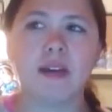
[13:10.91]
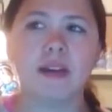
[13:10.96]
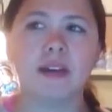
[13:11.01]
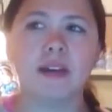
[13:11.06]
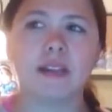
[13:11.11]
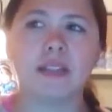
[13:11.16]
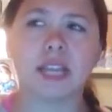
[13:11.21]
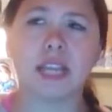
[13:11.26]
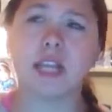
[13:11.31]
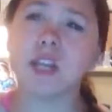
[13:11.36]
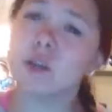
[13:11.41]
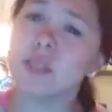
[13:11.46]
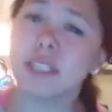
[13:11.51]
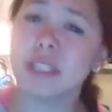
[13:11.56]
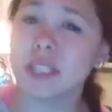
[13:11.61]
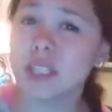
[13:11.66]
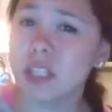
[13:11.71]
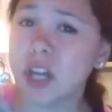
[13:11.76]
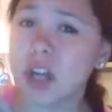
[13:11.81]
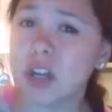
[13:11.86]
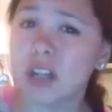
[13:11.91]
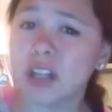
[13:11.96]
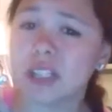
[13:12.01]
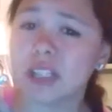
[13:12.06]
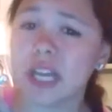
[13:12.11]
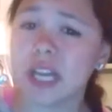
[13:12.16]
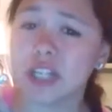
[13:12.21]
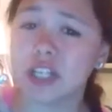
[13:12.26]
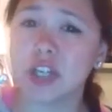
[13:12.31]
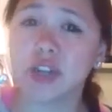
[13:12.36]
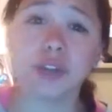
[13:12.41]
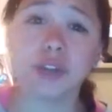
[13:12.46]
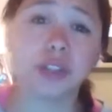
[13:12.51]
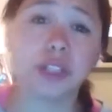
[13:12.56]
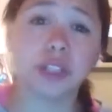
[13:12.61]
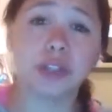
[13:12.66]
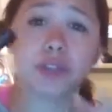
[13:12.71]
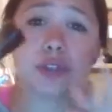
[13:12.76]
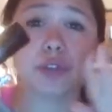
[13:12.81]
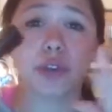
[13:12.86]
Because I know it's in the dollar section or the
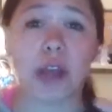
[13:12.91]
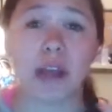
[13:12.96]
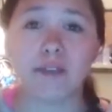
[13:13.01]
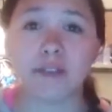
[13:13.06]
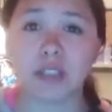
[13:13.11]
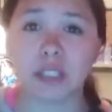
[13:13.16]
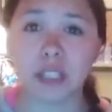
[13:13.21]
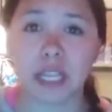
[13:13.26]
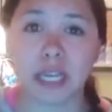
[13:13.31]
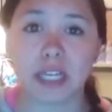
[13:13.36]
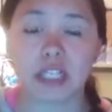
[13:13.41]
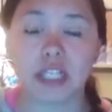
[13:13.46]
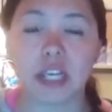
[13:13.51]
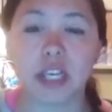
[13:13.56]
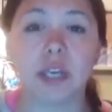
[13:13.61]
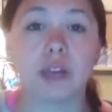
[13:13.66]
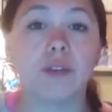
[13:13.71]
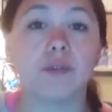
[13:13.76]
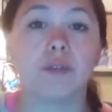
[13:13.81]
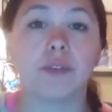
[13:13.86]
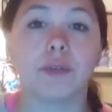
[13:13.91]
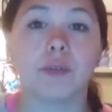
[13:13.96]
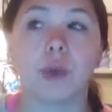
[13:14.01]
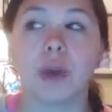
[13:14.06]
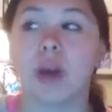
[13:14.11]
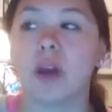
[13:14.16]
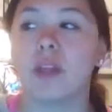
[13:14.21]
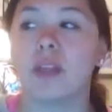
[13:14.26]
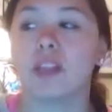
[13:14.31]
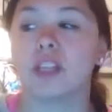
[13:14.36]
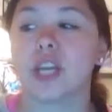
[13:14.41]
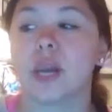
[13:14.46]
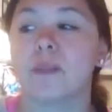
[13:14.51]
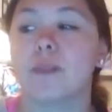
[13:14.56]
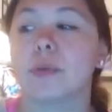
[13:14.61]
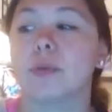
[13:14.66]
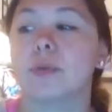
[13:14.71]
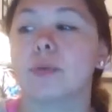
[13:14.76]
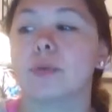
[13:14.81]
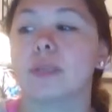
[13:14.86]
little travel section of where all the
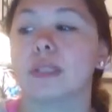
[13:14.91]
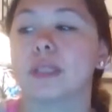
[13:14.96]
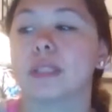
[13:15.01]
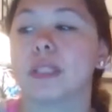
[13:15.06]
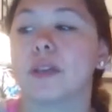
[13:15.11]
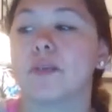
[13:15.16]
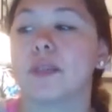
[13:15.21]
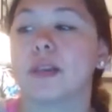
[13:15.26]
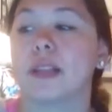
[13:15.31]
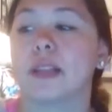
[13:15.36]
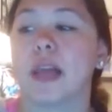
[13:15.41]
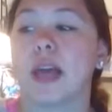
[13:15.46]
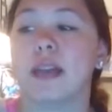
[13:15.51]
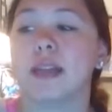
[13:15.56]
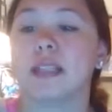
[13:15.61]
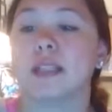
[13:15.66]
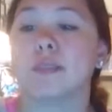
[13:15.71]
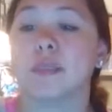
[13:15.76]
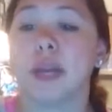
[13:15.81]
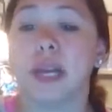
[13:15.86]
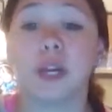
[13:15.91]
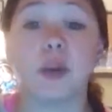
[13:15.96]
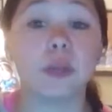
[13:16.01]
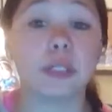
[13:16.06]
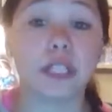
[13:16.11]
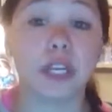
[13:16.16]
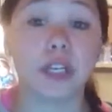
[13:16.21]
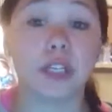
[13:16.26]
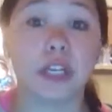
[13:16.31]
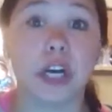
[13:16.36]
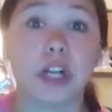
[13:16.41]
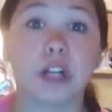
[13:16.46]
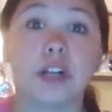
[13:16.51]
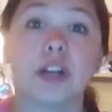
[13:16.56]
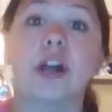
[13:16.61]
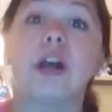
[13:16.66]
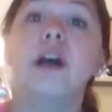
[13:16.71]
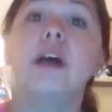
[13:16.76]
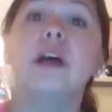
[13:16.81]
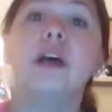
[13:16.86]
shampoos and stuff like that is, but I know it's not $1.
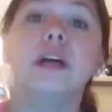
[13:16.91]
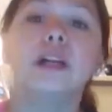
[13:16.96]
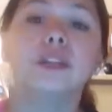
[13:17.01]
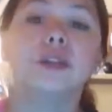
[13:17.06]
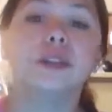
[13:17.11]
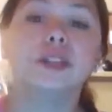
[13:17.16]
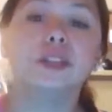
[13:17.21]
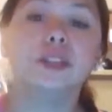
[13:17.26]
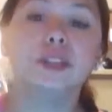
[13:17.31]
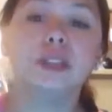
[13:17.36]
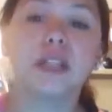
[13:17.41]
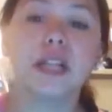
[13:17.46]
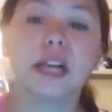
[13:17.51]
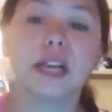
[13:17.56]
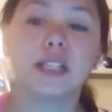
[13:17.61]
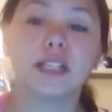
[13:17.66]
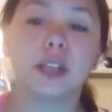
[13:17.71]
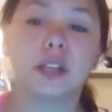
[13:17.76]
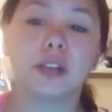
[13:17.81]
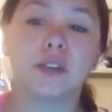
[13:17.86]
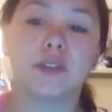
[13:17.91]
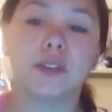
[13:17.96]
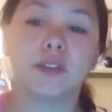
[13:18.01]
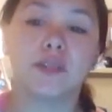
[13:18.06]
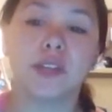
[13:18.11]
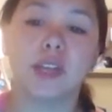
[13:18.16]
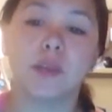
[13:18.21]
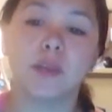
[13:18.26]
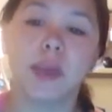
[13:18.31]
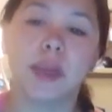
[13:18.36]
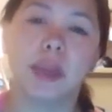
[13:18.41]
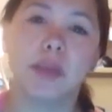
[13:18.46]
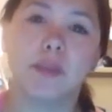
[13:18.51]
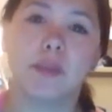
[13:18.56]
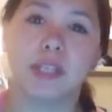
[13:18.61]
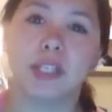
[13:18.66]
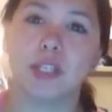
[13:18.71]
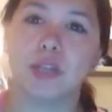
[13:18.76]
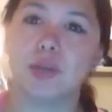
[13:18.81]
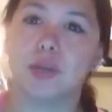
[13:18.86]
So it's usually like $1.50, maybe
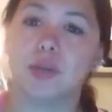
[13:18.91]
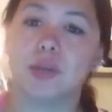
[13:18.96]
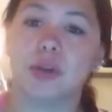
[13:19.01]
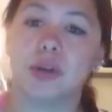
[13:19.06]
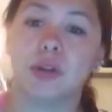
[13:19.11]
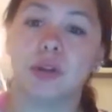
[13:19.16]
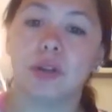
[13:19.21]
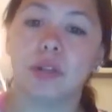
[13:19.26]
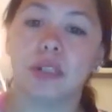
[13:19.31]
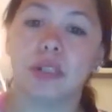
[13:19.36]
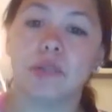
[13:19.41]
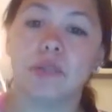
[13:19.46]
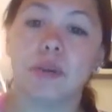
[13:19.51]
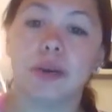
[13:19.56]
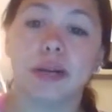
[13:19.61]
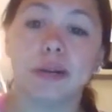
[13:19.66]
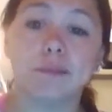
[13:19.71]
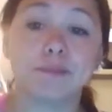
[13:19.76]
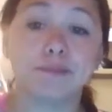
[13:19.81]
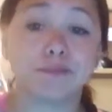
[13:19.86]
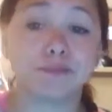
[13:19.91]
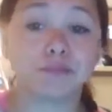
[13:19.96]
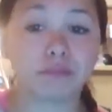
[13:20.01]
$2. But